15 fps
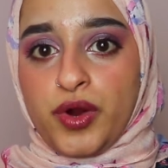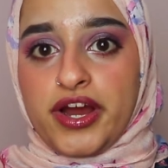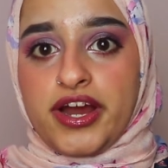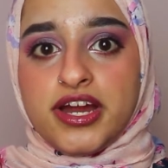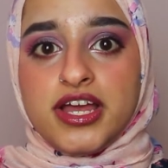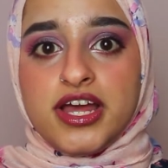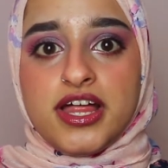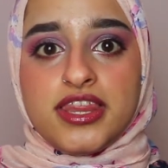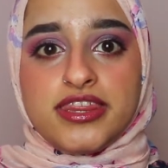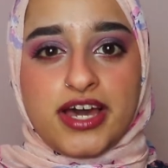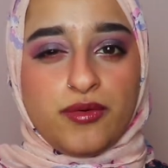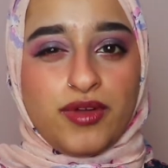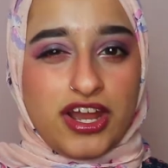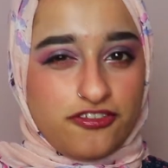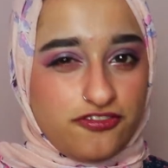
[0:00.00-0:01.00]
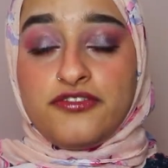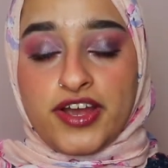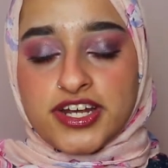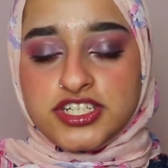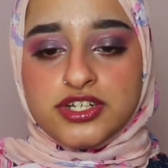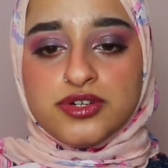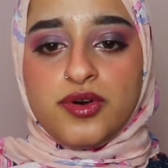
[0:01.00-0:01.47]
where that will
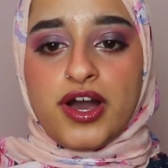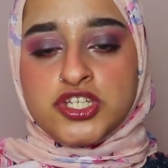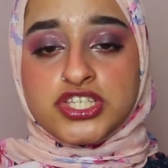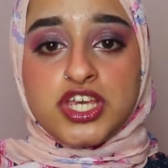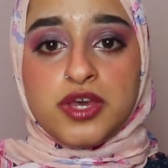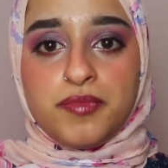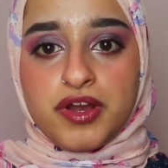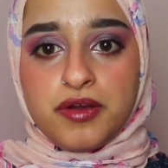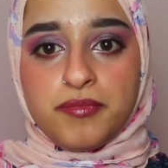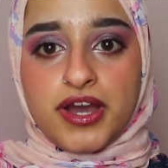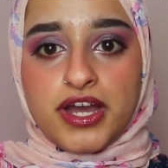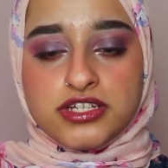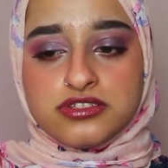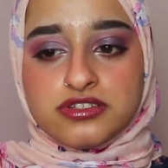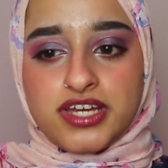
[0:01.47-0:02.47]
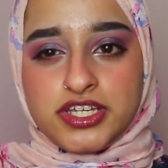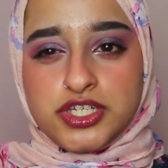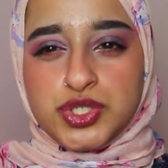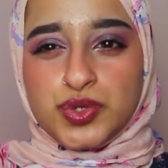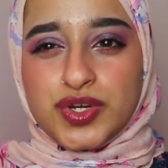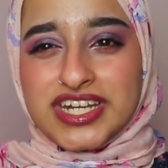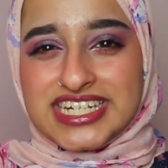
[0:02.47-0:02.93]
affect you. Just keep it in mind so
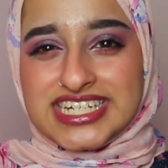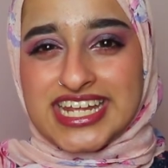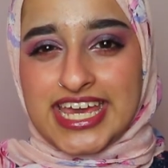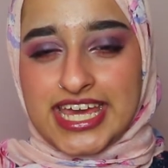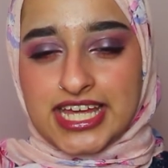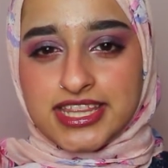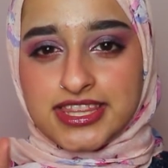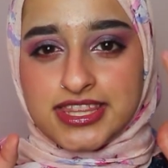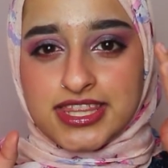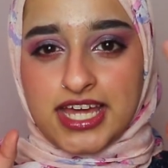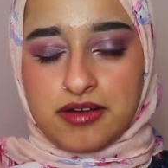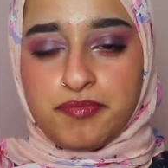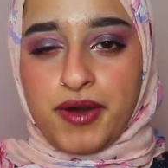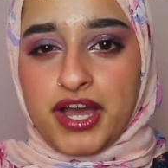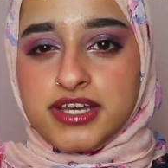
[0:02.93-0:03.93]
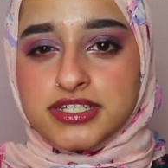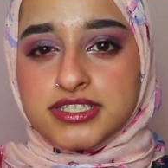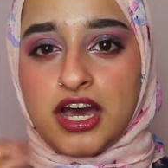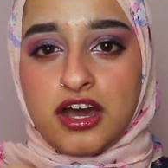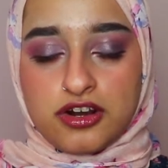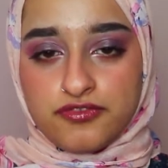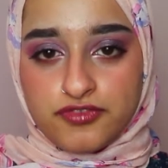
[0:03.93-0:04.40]
that you can take that bias
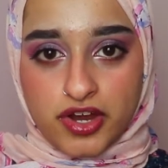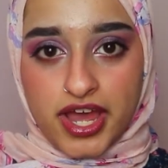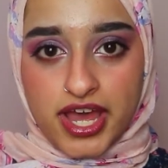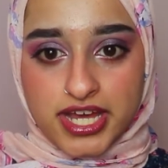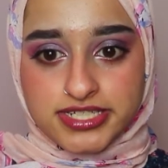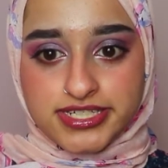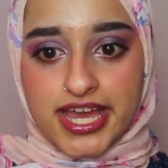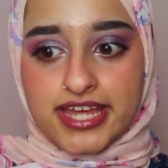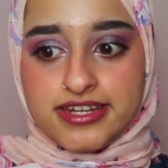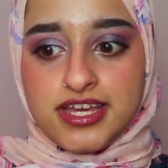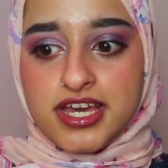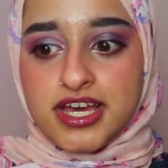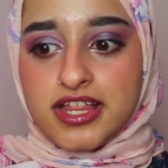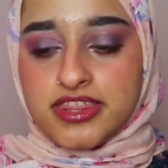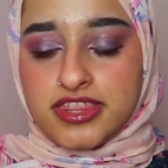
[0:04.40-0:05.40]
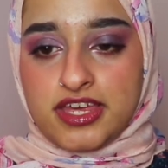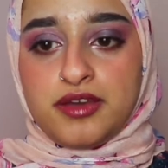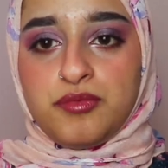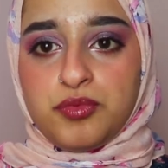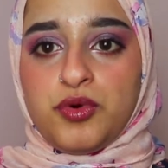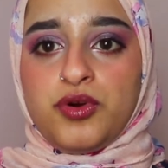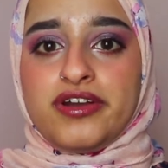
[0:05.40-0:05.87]
out of your head and
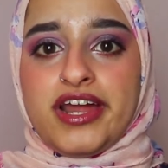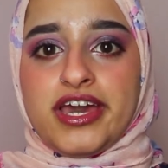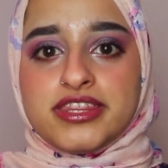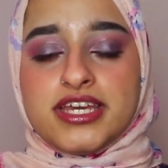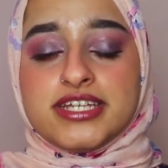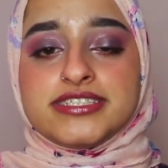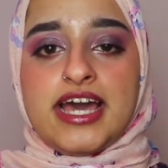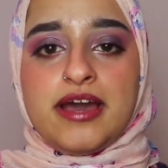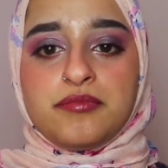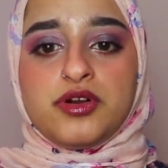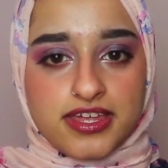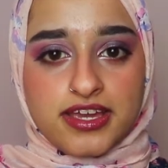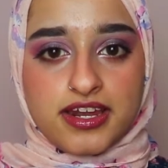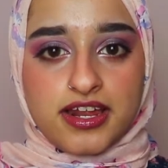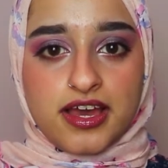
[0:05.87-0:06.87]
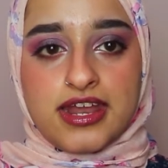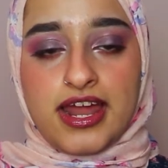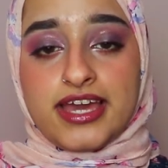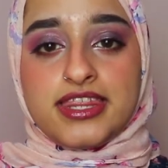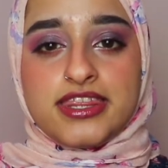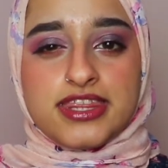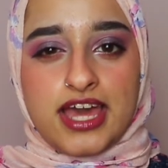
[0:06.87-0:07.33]
think more like the exam, think
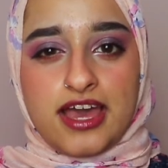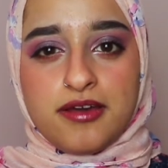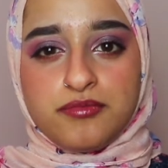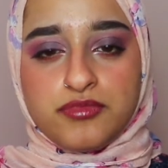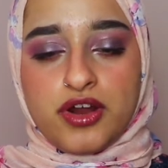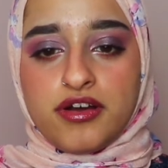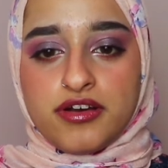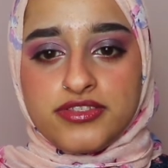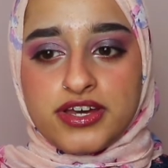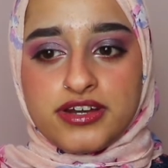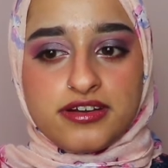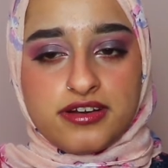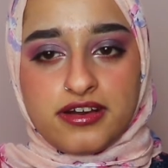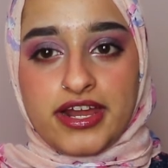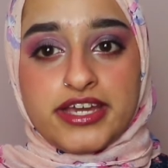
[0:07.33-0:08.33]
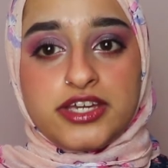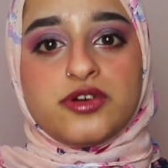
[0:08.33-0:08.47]
like them rather than like